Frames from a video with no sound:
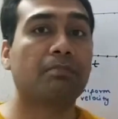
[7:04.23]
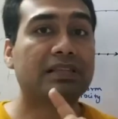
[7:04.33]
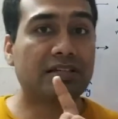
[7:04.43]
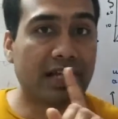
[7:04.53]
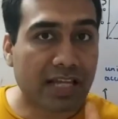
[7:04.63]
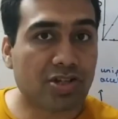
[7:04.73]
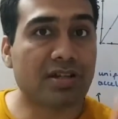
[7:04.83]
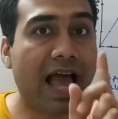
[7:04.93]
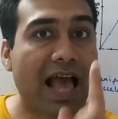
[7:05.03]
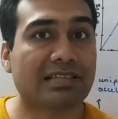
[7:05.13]
but the direction
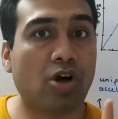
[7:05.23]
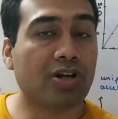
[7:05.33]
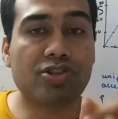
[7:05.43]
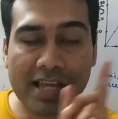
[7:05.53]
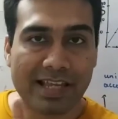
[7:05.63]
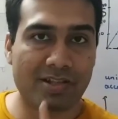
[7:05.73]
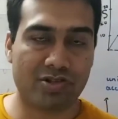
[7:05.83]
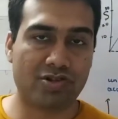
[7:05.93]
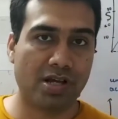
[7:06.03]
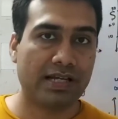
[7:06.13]
has not
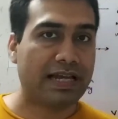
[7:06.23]
changed.